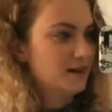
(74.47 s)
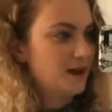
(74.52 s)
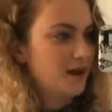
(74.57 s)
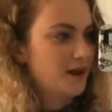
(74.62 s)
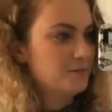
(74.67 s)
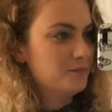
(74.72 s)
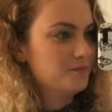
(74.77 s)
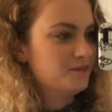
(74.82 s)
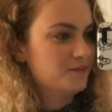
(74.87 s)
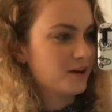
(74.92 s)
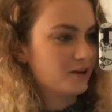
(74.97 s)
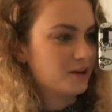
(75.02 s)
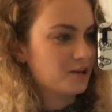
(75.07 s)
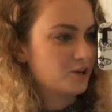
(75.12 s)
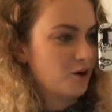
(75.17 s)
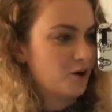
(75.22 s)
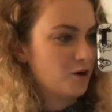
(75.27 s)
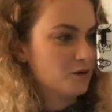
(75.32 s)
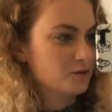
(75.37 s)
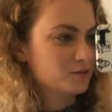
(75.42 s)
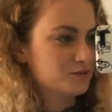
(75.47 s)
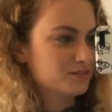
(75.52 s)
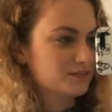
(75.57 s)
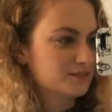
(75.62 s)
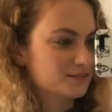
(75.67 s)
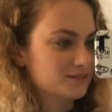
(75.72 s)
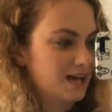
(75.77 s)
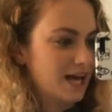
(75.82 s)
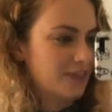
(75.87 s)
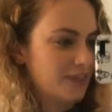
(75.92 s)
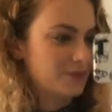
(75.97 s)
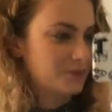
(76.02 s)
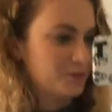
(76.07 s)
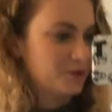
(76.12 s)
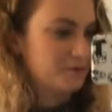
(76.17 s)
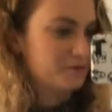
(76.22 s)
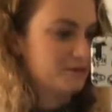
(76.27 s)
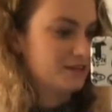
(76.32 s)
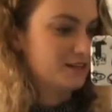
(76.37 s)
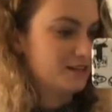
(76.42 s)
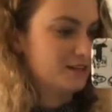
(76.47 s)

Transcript: I'm very cold at the moment,